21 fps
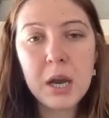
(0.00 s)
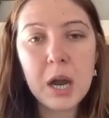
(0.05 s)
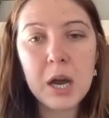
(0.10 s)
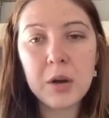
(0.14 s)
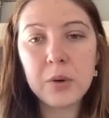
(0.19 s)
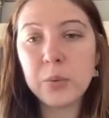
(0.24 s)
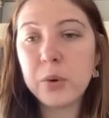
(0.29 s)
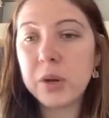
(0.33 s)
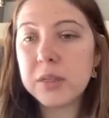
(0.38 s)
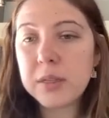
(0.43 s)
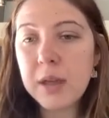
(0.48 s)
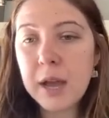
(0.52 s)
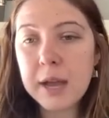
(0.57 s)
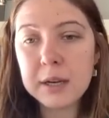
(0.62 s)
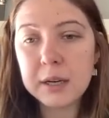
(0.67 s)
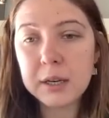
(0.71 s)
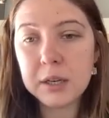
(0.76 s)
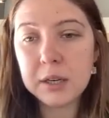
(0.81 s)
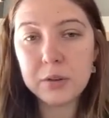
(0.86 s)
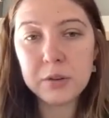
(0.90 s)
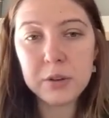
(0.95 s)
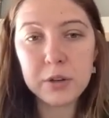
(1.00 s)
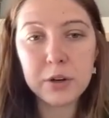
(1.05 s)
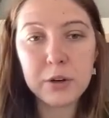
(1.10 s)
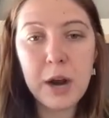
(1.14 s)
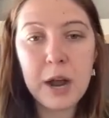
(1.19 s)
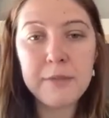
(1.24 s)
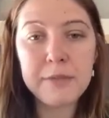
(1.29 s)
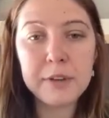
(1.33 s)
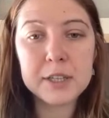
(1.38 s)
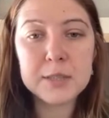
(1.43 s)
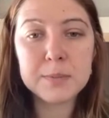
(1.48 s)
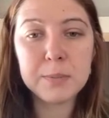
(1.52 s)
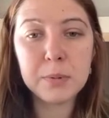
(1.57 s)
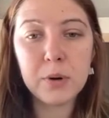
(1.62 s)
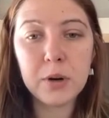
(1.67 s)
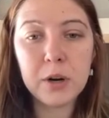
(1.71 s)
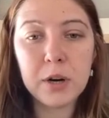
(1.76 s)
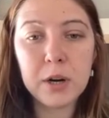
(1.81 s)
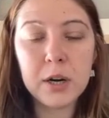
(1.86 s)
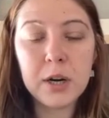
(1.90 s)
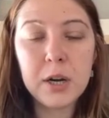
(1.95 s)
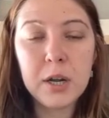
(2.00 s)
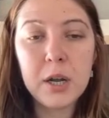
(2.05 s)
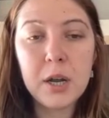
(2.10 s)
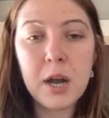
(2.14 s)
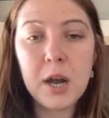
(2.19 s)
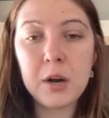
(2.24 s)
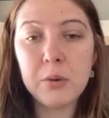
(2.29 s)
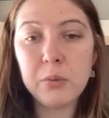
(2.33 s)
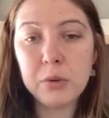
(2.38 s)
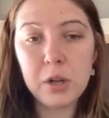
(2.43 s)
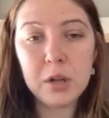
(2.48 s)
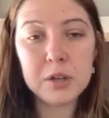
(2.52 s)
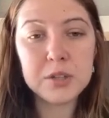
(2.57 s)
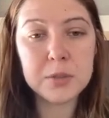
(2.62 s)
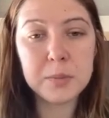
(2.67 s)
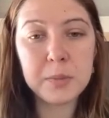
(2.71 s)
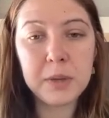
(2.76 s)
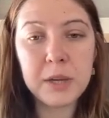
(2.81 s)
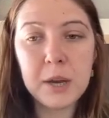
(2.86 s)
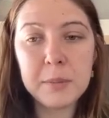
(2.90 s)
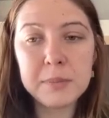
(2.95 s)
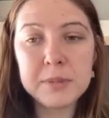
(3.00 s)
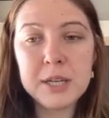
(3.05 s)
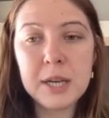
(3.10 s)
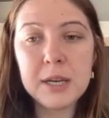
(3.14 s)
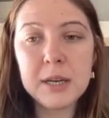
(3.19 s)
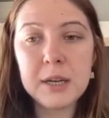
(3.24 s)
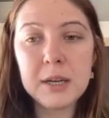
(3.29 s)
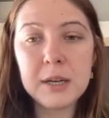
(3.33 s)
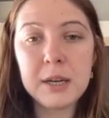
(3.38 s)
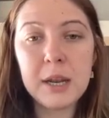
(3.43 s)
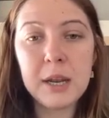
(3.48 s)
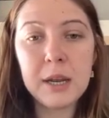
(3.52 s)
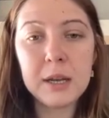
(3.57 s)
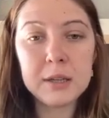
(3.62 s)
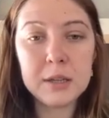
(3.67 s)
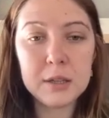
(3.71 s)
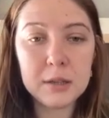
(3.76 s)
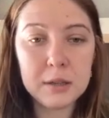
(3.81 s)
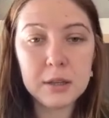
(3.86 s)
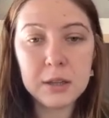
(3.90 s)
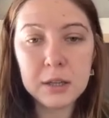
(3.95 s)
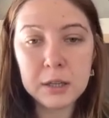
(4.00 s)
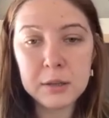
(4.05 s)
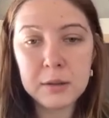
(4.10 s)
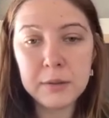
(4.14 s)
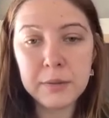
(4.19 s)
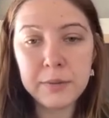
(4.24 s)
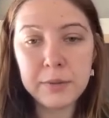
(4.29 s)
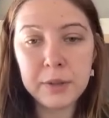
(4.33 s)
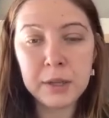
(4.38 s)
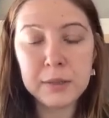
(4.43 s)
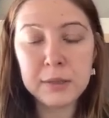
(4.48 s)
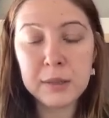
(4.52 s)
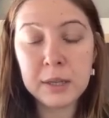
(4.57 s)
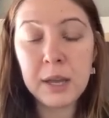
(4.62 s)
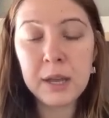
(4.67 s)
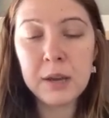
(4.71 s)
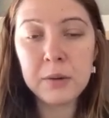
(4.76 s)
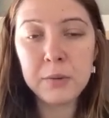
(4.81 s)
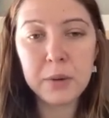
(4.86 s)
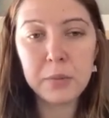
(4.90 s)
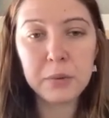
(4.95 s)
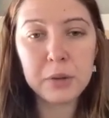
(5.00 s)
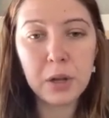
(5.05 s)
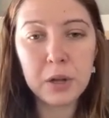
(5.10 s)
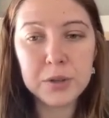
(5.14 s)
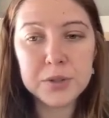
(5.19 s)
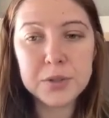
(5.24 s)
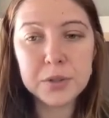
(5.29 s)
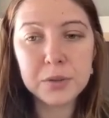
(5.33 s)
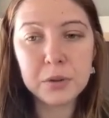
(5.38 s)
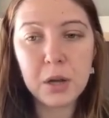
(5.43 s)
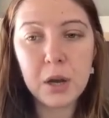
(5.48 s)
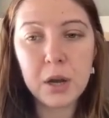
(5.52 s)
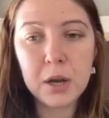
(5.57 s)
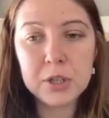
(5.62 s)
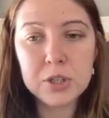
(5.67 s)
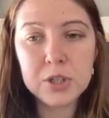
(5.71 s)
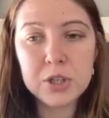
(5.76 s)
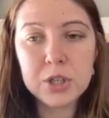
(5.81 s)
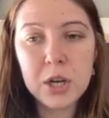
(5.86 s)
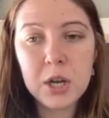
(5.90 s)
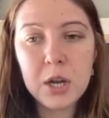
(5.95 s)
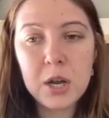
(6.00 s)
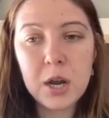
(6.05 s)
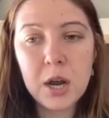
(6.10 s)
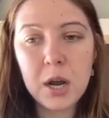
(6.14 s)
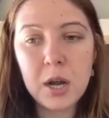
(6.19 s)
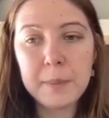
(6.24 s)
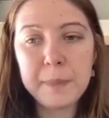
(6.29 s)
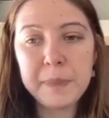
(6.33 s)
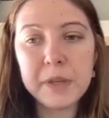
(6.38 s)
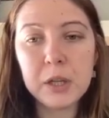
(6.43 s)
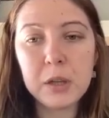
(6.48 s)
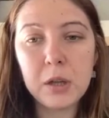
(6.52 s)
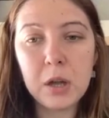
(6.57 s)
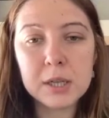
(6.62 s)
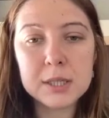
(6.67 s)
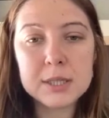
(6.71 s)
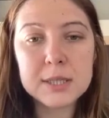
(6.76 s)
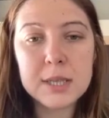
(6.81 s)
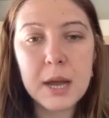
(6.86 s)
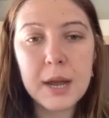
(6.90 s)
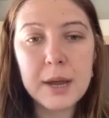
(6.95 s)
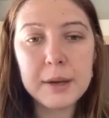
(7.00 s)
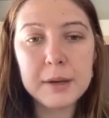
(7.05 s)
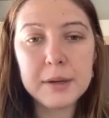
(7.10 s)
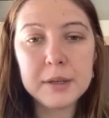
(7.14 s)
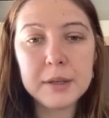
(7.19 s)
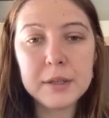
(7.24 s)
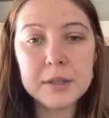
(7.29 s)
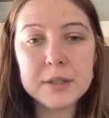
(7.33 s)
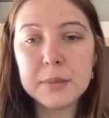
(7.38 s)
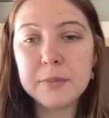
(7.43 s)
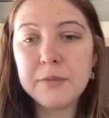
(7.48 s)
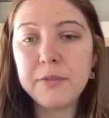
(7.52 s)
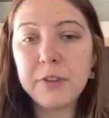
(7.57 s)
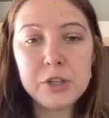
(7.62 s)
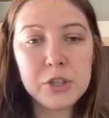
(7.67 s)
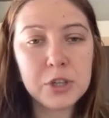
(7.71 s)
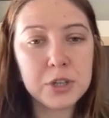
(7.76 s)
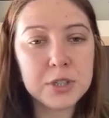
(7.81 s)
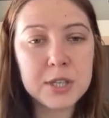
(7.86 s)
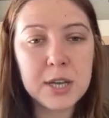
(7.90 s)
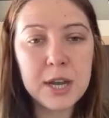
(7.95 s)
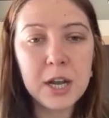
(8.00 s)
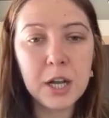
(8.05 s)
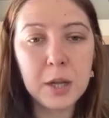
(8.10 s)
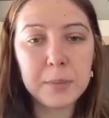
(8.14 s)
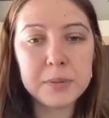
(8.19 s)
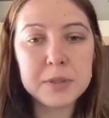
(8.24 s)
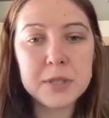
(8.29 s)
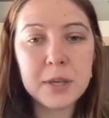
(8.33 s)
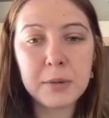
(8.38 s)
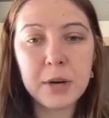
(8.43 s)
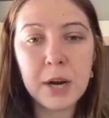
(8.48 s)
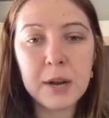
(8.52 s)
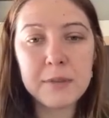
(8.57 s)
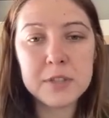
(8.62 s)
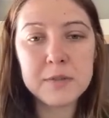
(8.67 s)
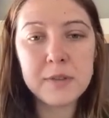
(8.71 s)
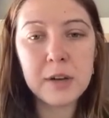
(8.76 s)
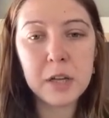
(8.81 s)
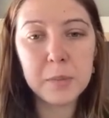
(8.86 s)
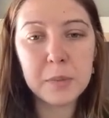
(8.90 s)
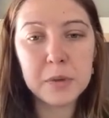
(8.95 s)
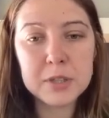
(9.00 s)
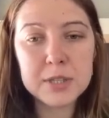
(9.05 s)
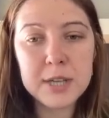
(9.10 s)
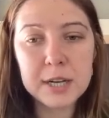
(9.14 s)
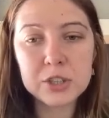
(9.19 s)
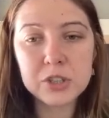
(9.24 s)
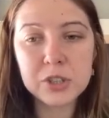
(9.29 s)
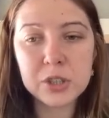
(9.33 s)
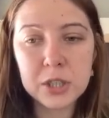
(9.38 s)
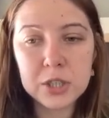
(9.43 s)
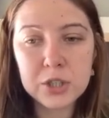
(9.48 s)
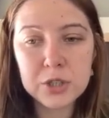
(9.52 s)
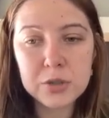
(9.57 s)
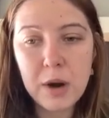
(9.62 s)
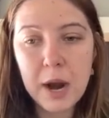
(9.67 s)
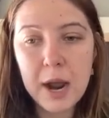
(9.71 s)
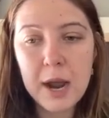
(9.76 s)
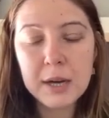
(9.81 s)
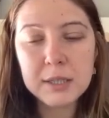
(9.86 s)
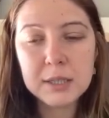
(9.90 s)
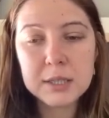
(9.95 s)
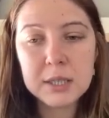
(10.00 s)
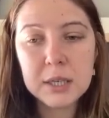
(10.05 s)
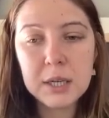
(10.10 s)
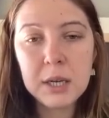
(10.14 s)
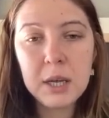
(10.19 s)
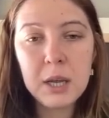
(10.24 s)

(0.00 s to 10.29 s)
With that, the Graph Explorer will also be updated, and the gateway will also launch alongside some features to help subgraph developers actually interact.